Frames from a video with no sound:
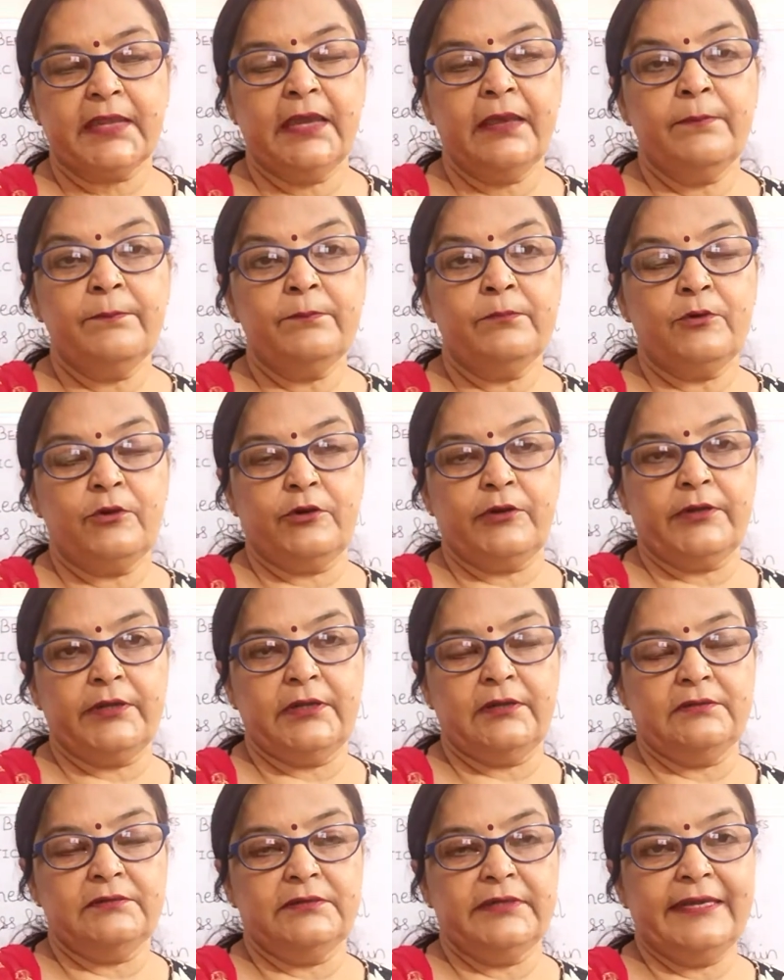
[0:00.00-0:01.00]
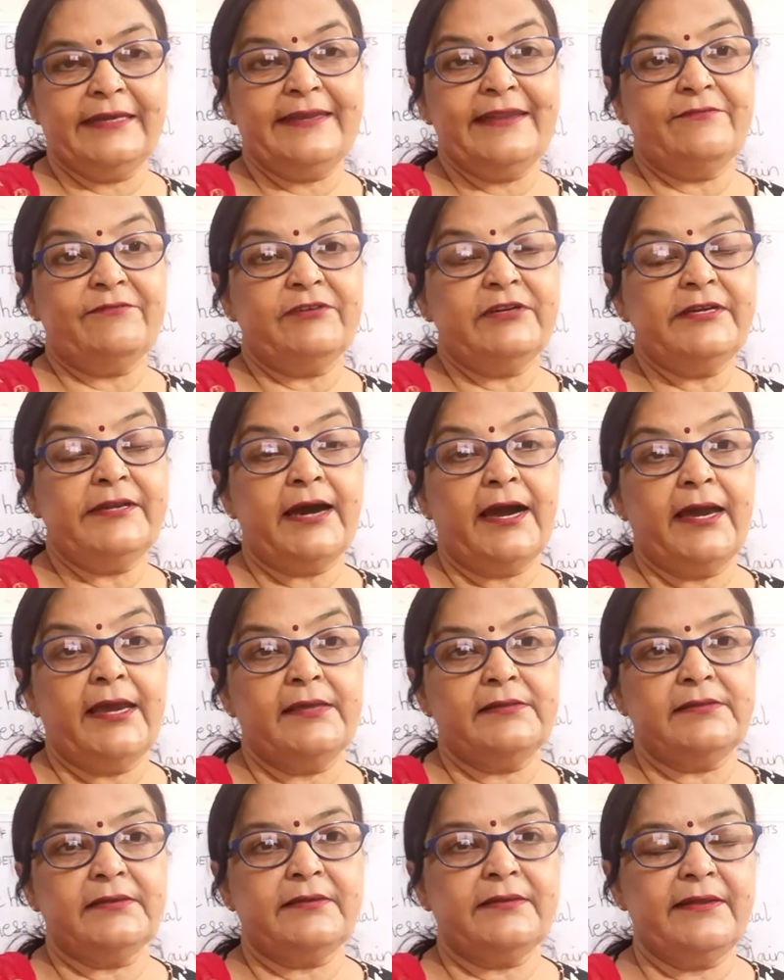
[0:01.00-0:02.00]
Immortal. It never
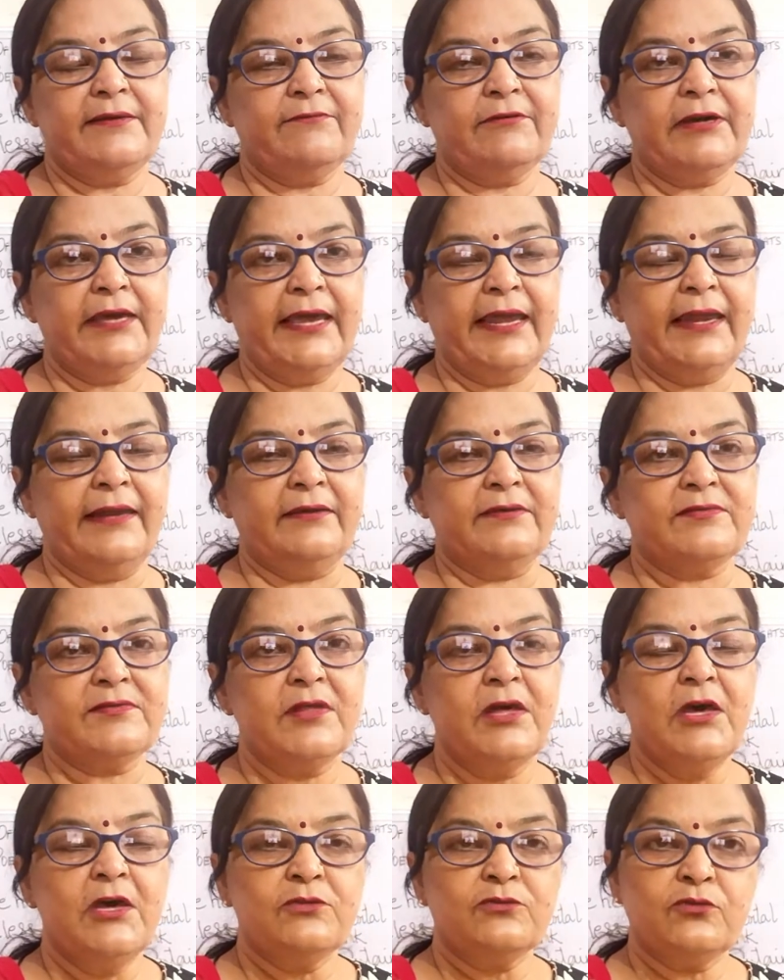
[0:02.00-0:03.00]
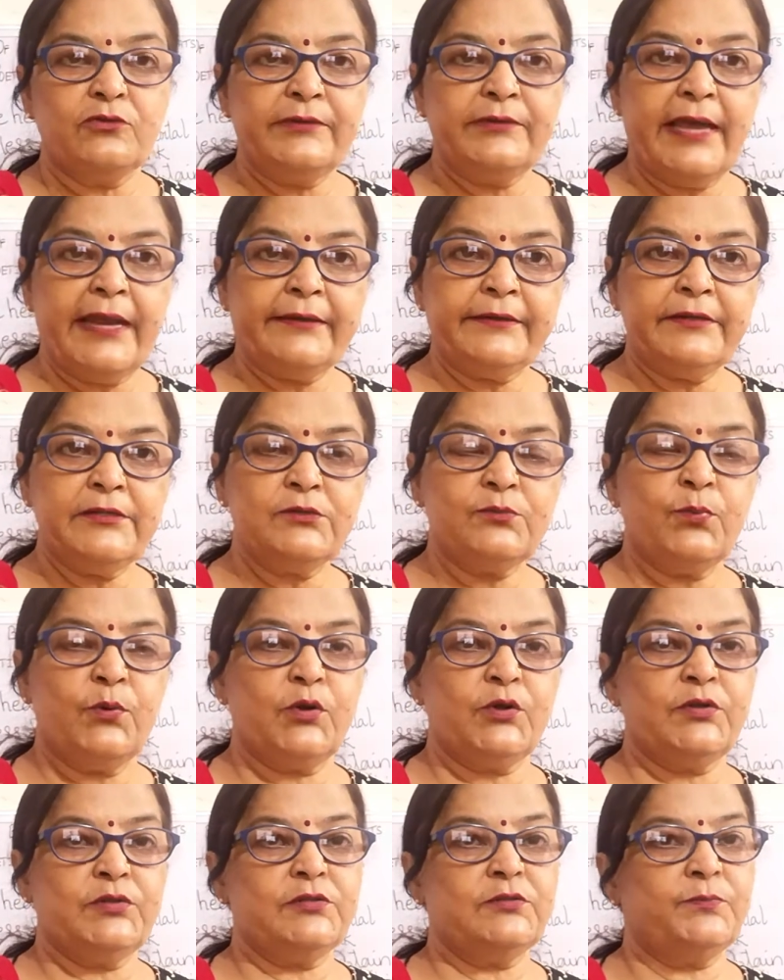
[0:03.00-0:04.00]
dies. It never ends. So that is
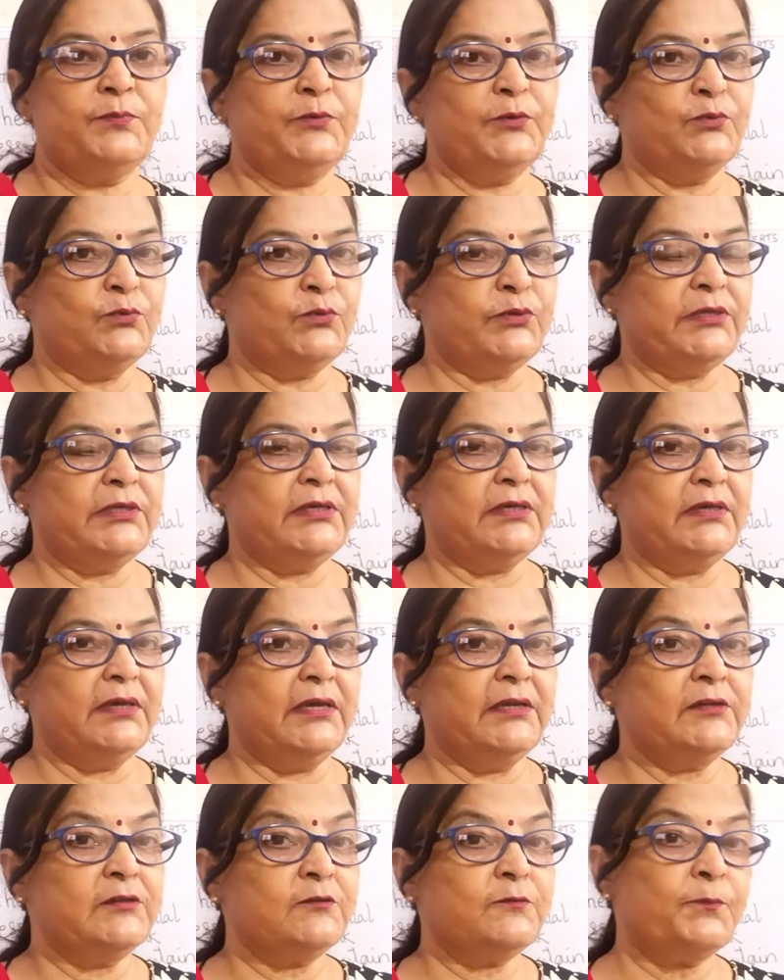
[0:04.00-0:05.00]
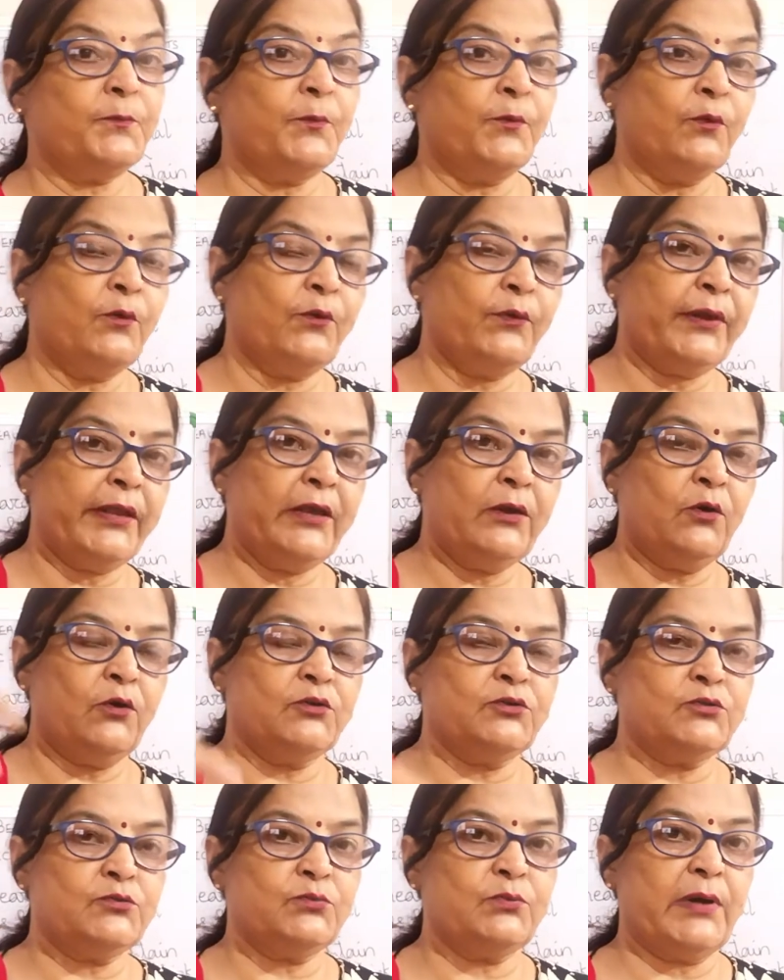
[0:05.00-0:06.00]
what is beauty. It is pouring
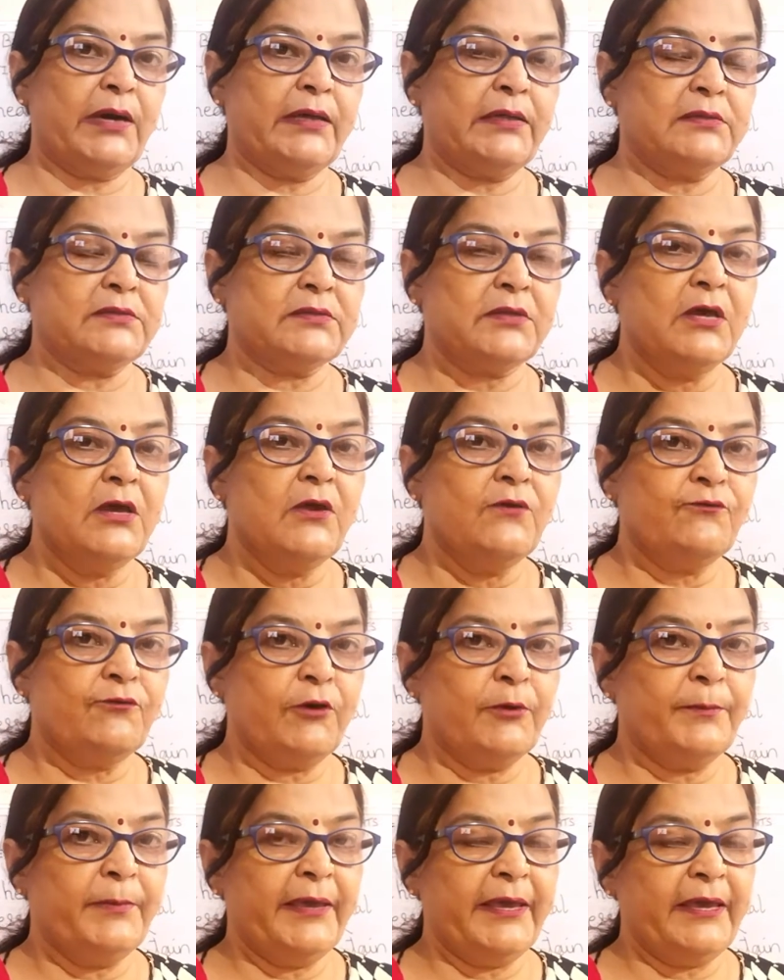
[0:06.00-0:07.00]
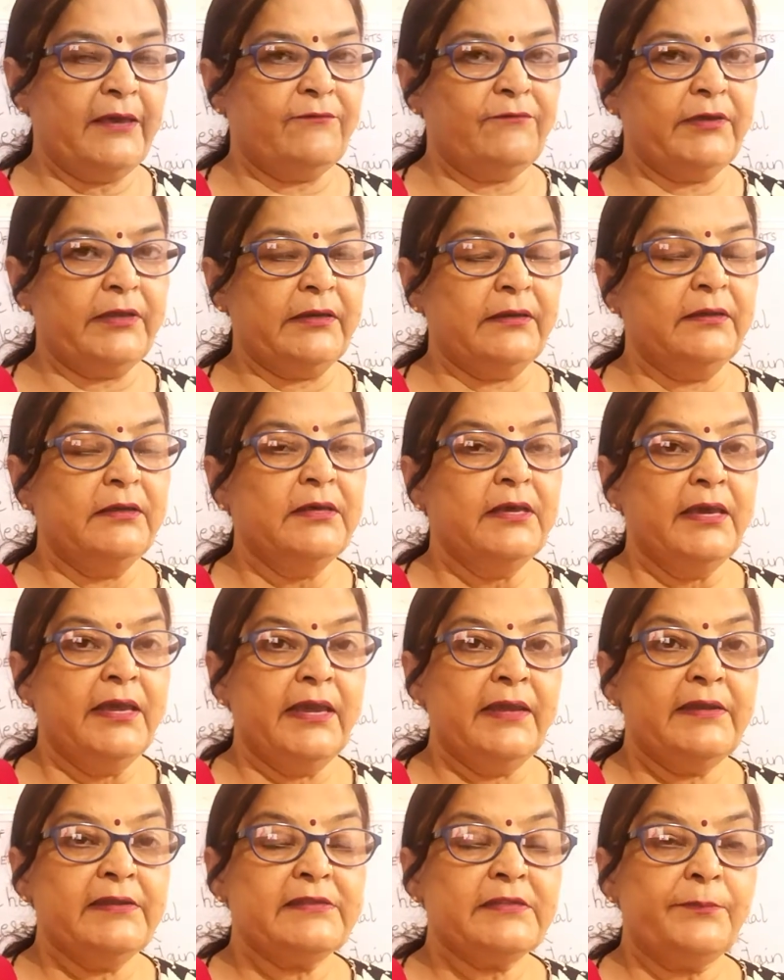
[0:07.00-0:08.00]
onto us from heaven.
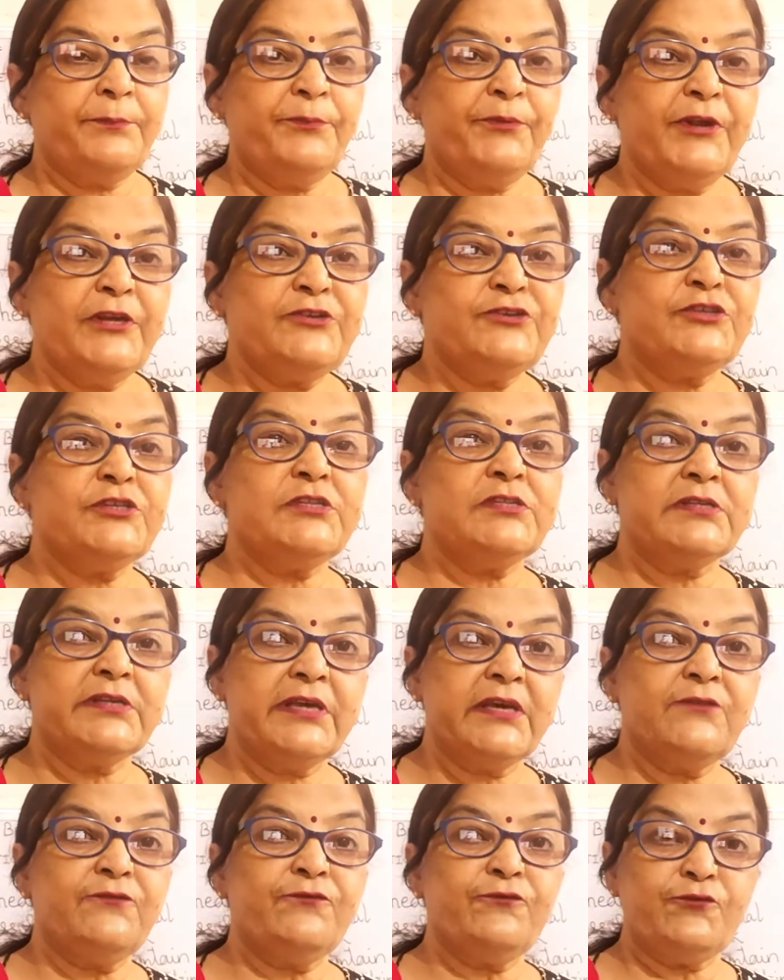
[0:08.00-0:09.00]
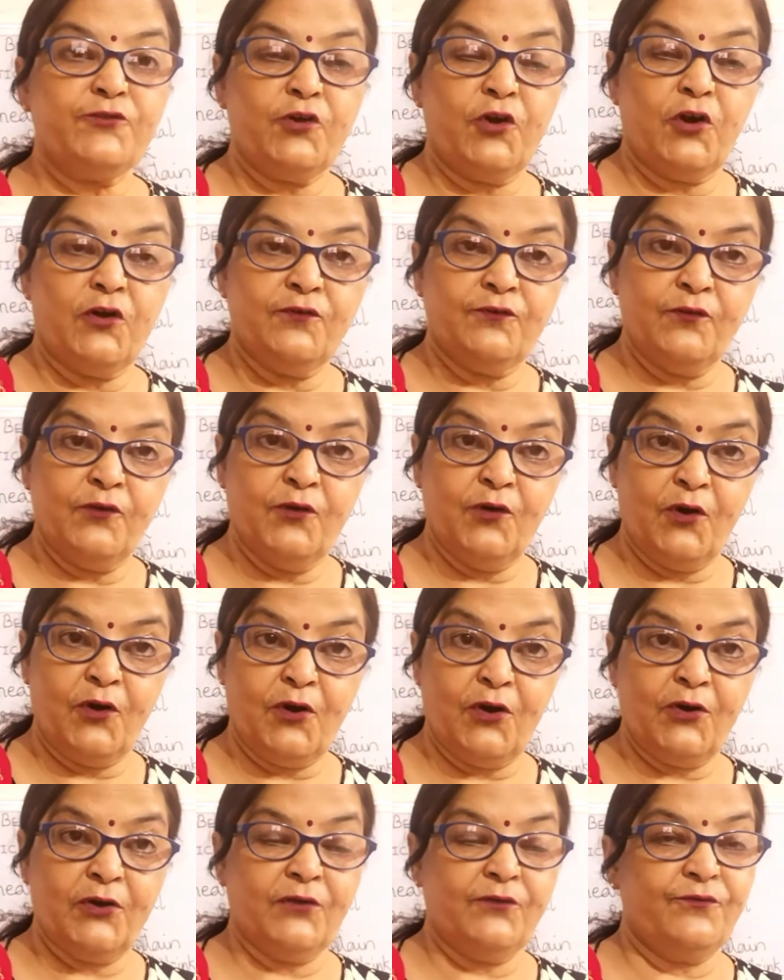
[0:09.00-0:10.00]
It is a precious gift of
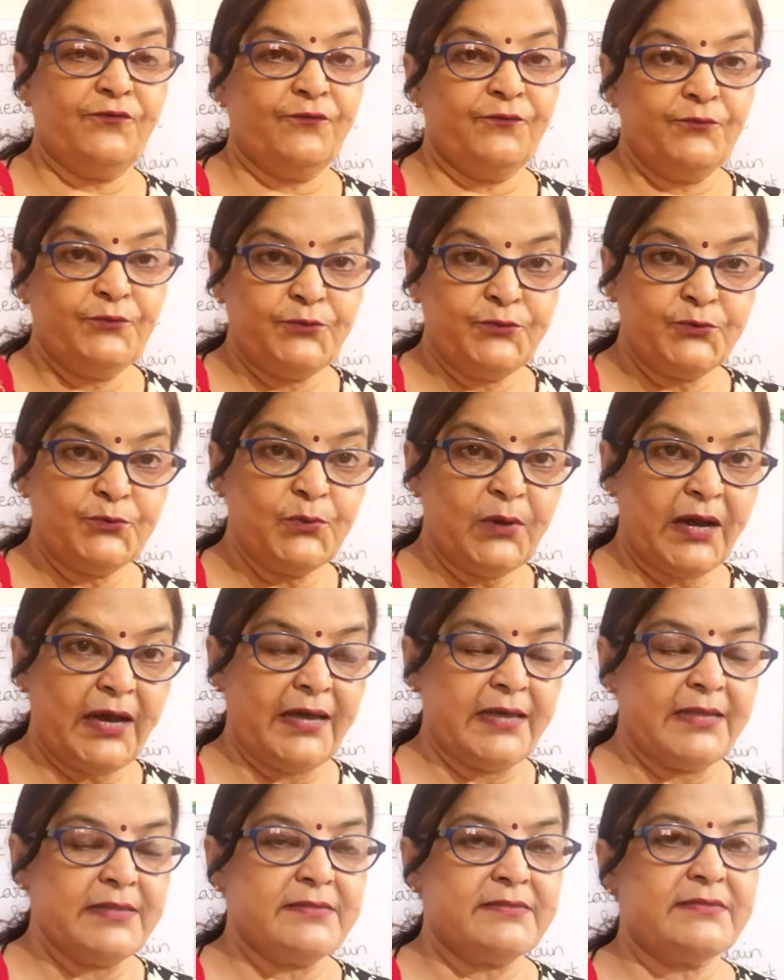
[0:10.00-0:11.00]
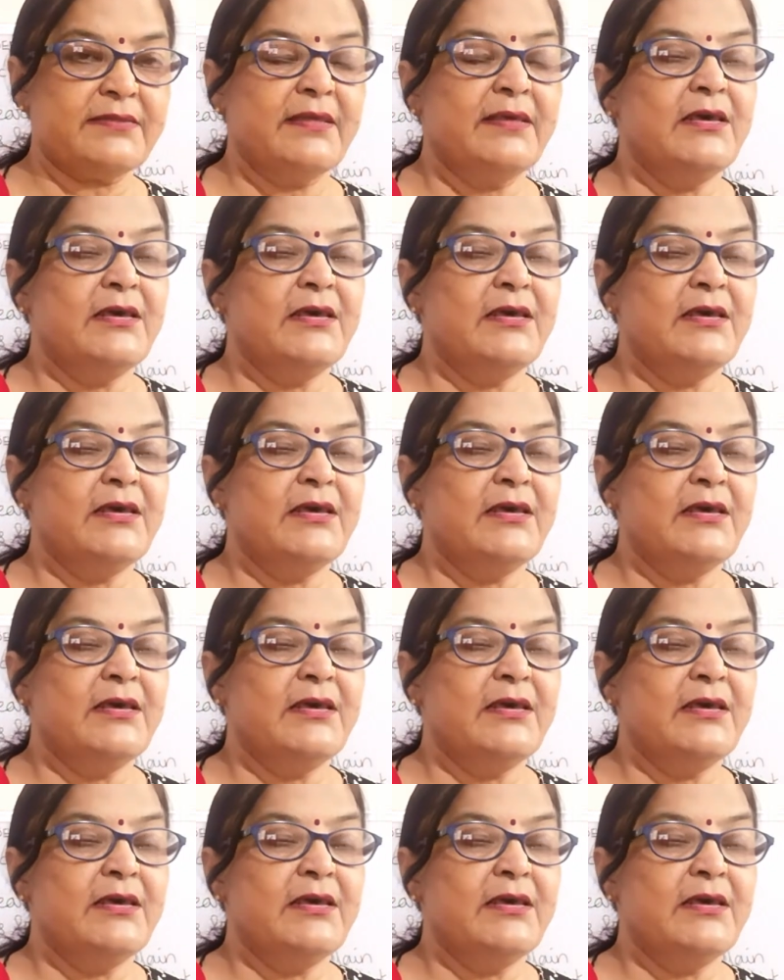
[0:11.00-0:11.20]
God to us.